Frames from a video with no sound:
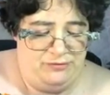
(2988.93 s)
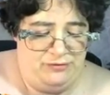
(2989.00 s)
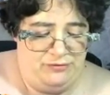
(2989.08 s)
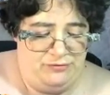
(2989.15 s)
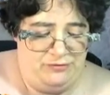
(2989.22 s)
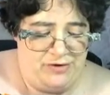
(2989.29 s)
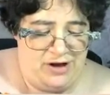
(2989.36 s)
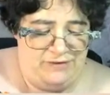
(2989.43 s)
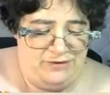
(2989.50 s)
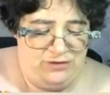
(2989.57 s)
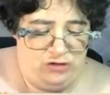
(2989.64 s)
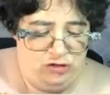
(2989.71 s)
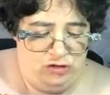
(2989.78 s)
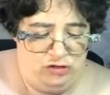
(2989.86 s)
rough
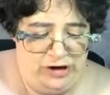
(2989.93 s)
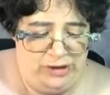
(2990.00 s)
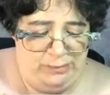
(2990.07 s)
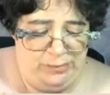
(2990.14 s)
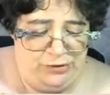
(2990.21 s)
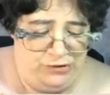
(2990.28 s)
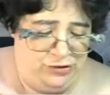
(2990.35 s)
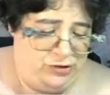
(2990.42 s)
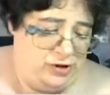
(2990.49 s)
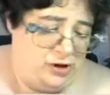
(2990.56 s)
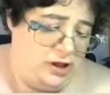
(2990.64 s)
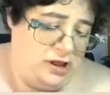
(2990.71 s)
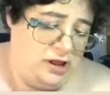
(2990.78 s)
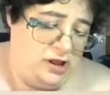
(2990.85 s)
strips.
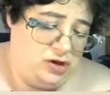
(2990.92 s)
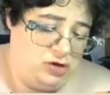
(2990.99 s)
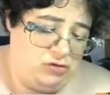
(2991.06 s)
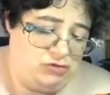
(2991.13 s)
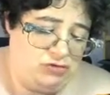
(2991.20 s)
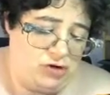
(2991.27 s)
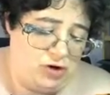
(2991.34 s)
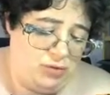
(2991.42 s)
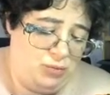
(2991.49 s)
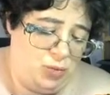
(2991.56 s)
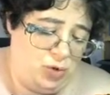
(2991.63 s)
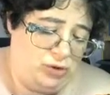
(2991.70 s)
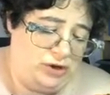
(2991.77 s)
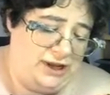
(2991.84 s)
You don't
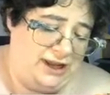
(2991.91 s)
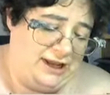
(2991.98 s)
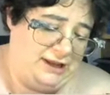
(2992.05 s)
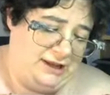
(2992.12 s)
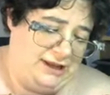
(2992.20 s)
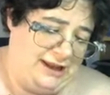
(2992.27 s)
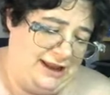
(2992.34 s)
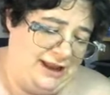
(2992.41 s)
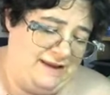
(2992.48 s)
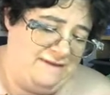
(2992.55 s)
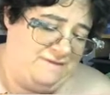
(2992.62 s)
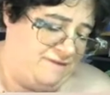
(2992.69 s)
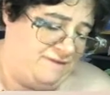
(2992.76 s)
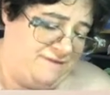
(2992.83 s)
want
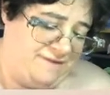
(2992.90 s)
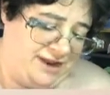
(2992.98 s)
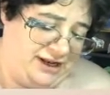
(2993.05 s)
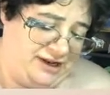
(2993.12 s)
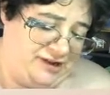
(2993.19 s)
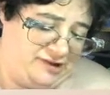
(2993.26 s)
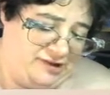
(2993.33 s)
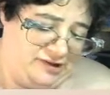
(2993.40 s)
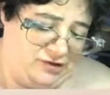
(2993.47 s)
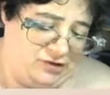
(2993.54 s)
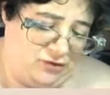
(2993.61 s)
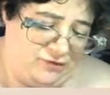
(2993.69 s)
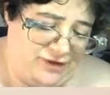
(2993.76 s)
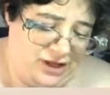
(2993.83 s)
even thicknesses
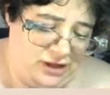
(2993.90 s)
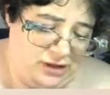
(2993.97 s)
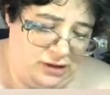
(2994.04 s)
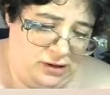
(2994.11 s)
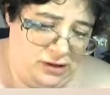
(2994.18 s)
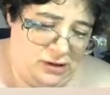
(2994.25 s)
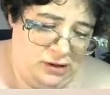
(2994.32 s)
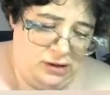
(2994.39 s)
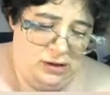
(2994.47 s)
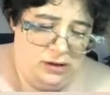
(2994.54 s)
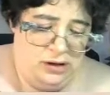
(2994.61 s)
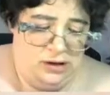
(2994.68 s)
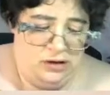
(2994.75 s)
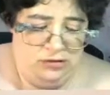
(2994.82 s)
of it.
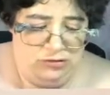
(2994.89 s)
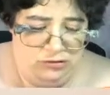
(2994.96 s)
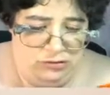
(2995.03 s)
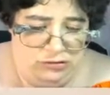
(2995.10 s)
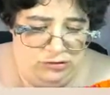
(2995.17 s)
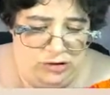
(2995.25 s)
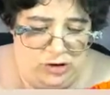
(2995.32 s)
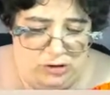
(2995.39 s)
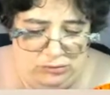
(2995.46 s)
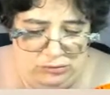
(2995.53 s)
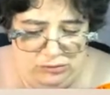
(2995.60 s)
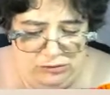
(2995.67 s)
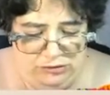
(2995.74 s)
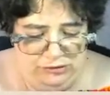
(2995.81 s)
So
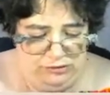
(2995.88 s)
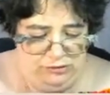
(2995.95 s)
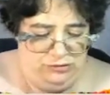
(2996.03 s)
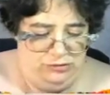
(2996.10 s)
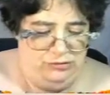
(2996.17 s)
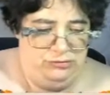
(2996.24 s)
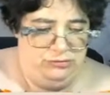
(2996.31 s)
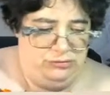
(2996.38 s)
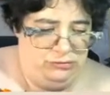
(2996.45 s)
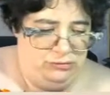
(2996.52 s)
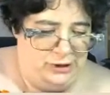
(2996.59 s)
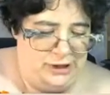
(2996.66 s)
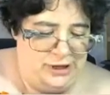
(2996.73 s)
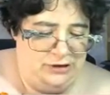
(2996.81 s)

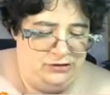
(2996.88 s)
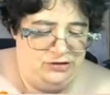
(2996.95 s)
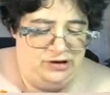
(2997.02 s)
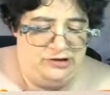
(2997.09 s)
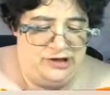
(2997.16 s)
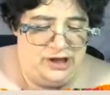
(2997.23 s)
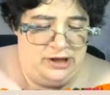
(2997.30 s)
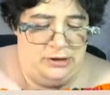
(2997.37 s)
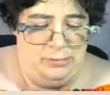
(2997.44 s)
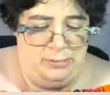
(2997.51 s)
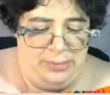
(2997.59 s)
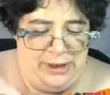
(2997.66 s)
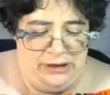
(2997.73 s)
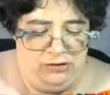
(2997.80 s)
literally take a
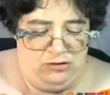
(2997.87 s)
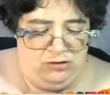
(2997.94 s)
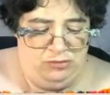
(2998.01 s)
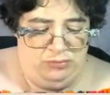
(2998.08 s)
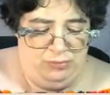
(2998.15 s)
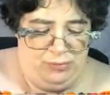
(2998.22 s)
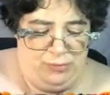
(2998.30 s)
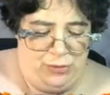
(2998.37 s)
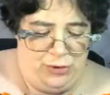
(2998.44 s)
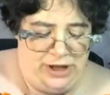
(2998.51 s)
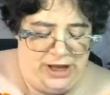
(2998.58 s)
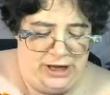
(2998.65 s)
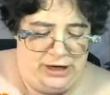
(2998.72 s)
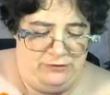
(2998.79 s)
pinch, put
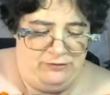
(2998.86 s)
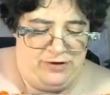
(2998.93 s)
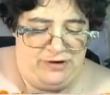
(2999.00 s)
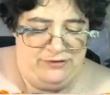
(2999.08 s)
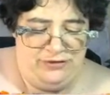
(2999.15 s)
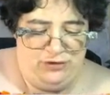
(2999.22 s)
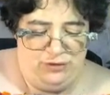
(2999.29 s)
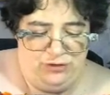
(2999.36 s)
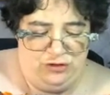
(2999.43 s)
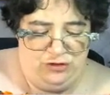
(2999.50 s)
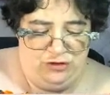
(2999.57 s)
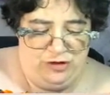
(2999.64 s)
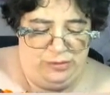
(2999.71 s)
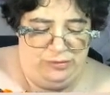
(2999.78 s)
it in a rough sort of
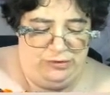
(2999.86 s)
strip,